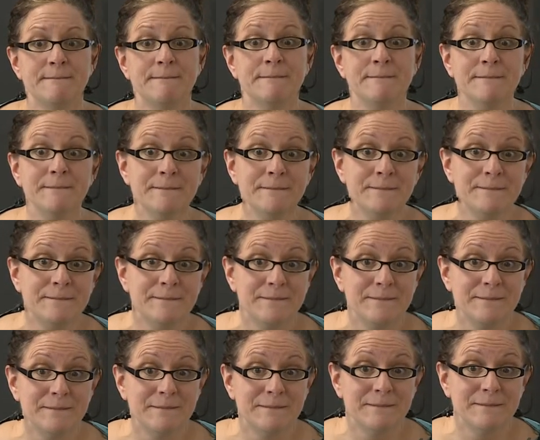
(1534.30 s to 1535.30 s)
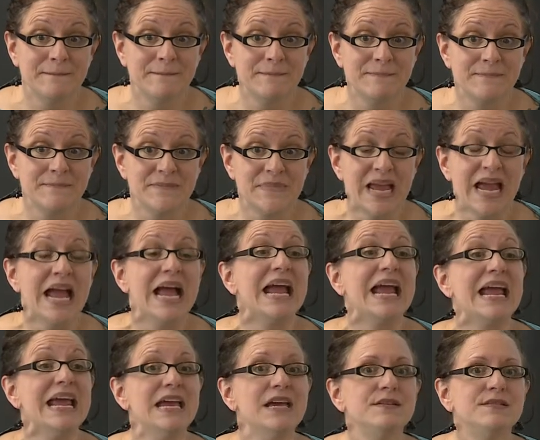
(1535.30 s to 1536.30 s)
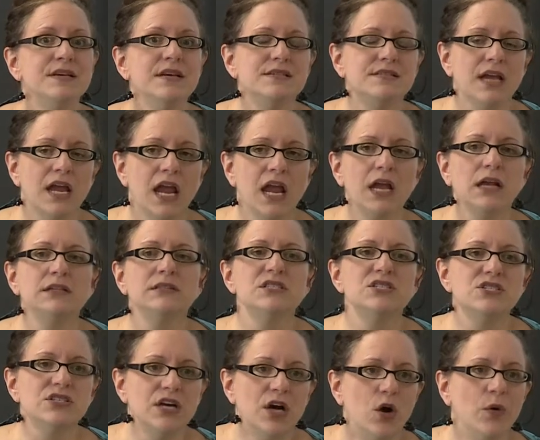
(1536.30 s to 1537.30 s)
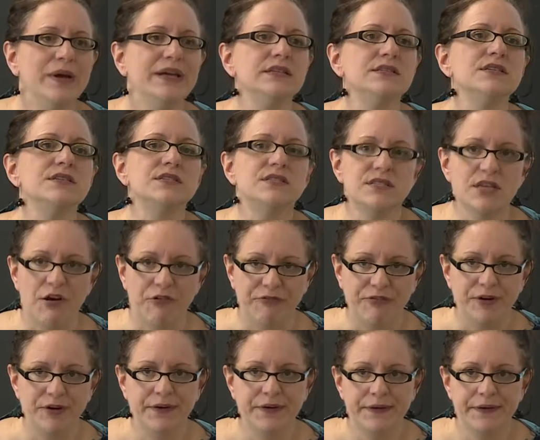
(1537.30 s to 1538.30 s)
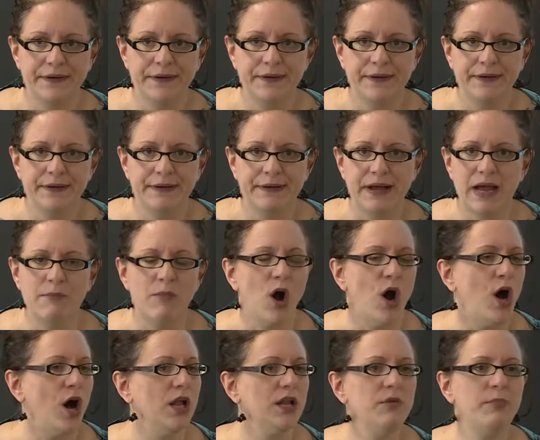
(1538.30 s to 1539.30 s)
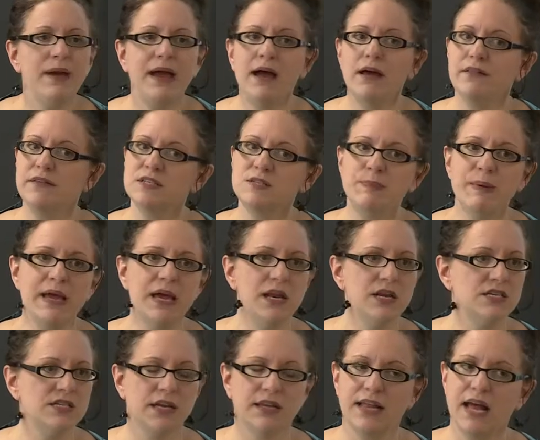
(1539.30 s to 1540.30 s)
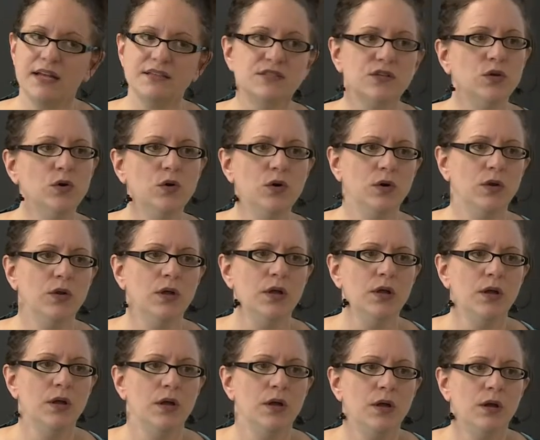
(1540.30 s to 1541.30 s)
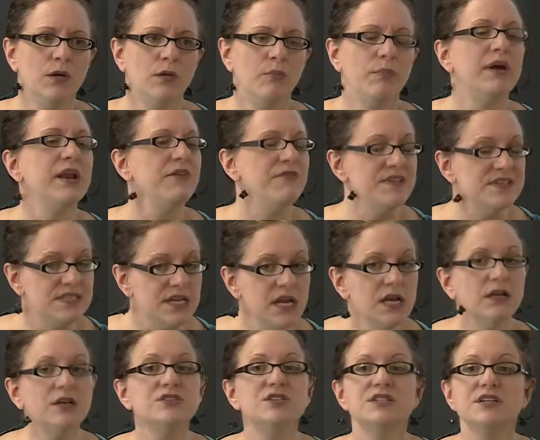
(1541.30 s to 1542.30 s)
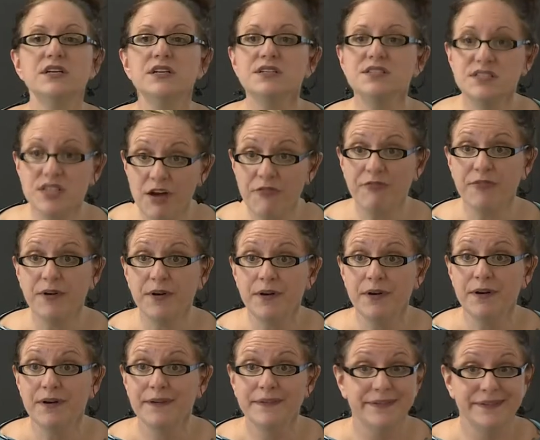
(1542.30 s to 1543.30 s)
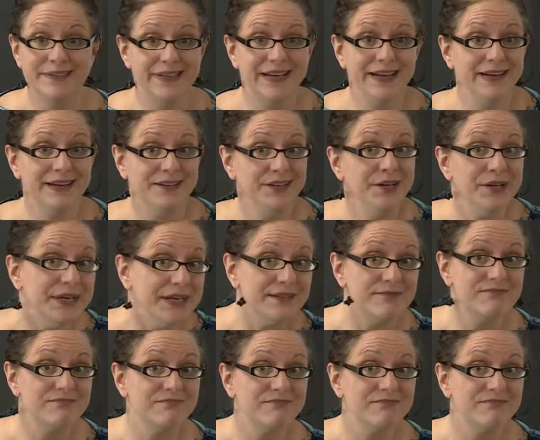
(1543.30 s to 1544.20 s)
Hmm? Is his English going to suffer? I'm all about the Spanish, like that's cool, but if his English is gonna suffer, I ain't gonna do it.